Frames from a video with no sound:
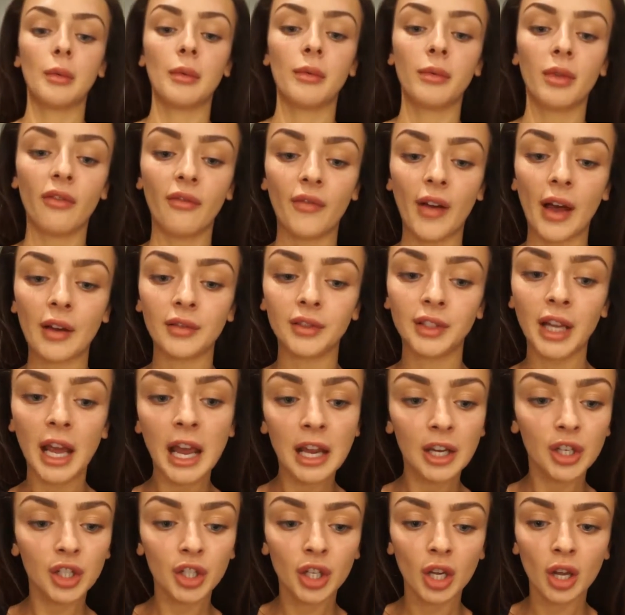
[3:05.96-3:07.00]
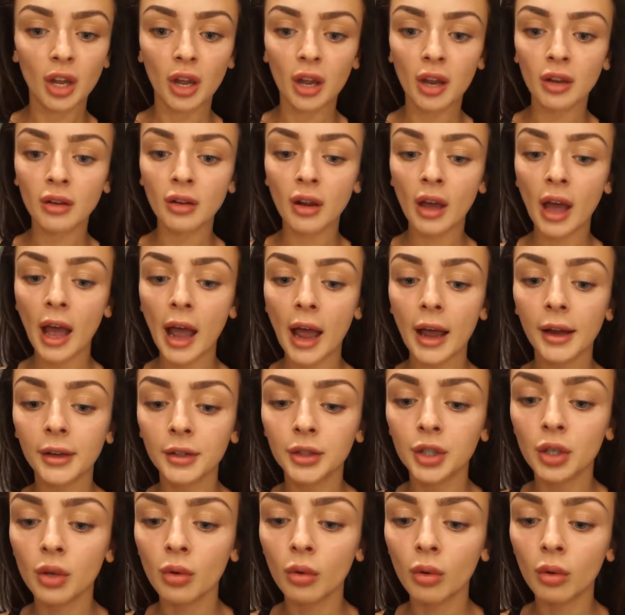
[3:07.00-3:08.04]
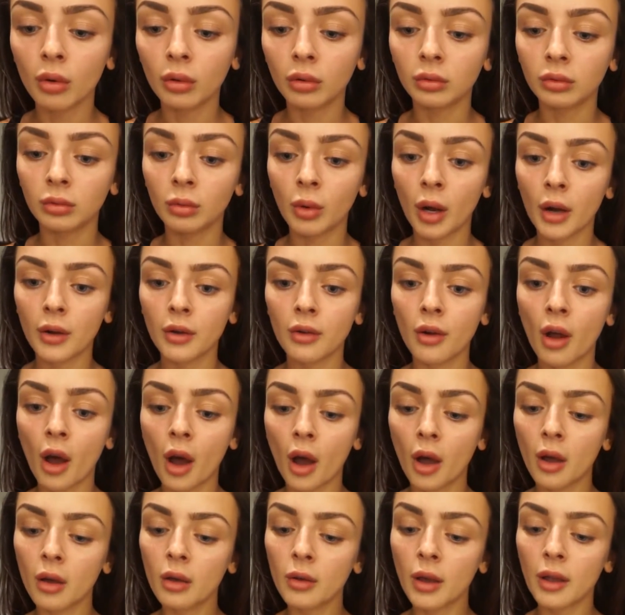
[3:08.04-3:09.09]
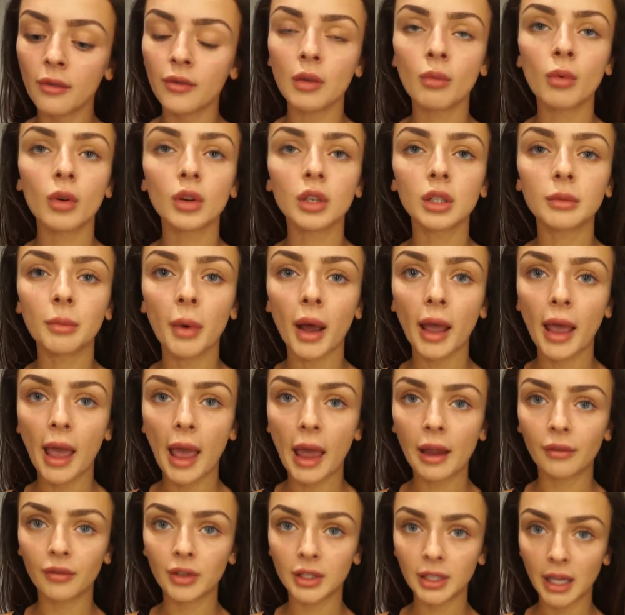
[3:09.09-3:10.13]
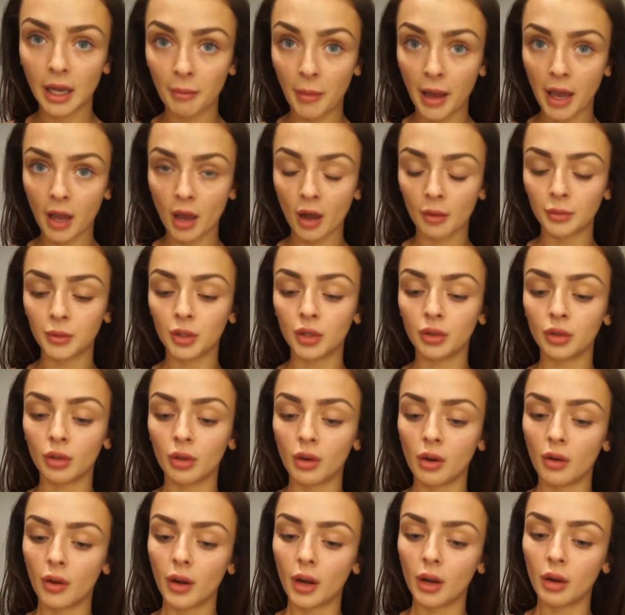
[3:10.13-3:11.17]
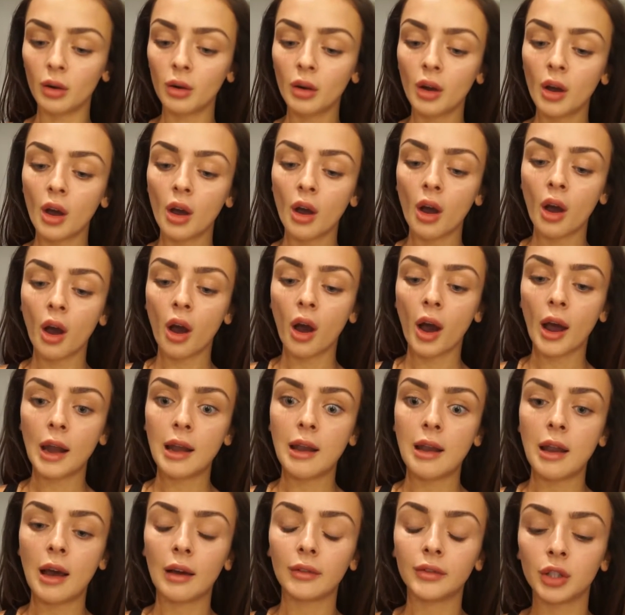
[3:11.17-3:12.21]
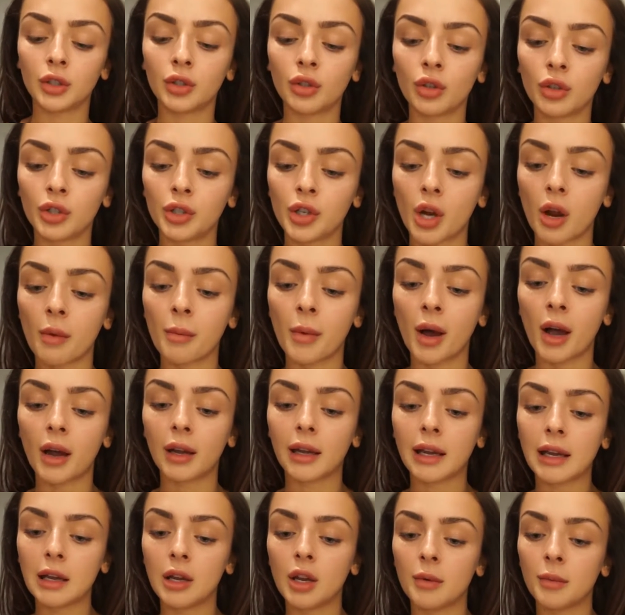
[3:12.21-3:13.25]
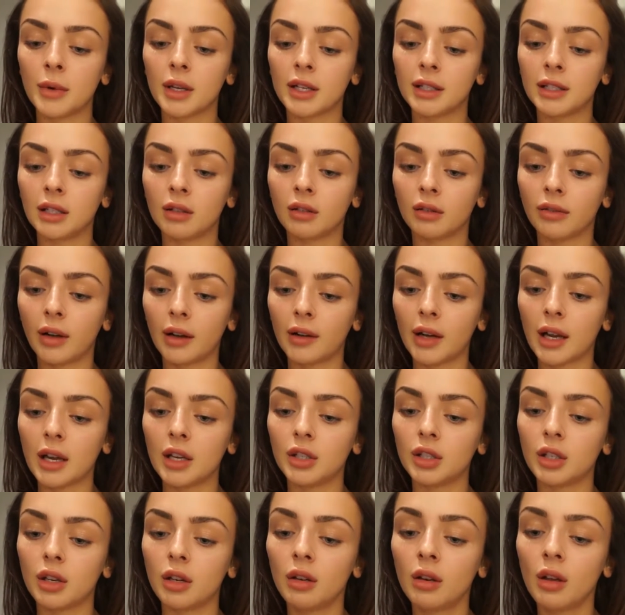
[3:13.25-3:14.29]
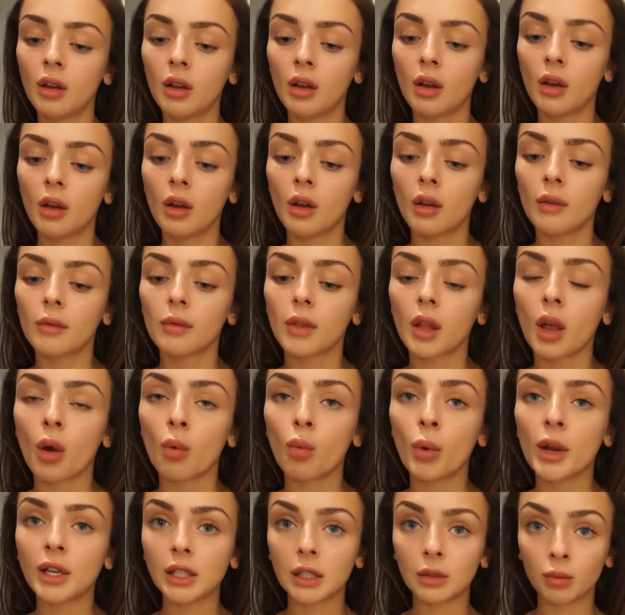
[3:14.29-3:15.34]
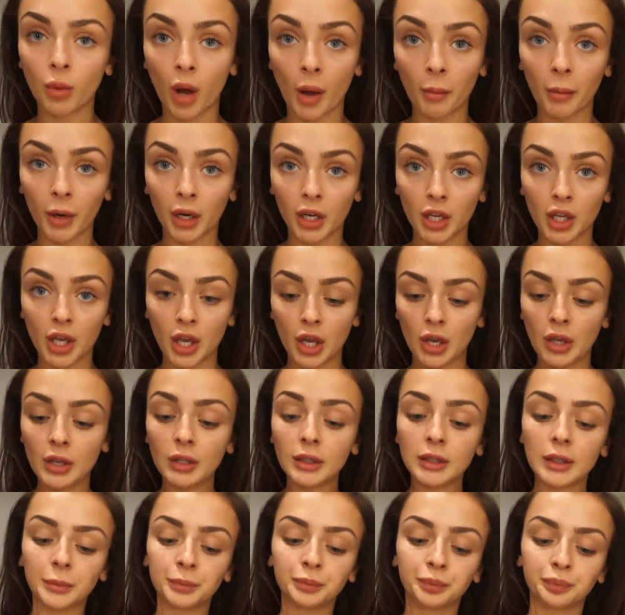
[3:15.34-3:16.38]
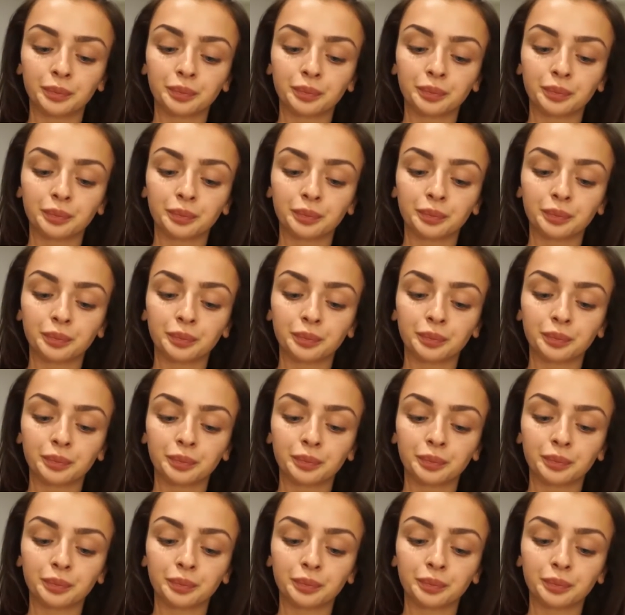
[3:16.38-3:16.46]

with the foundation. As you all know, if you watched my everyday makeup tutorial, I love the Giorgio Armani Illuminous Silk Foundation, which is what I'm going to use.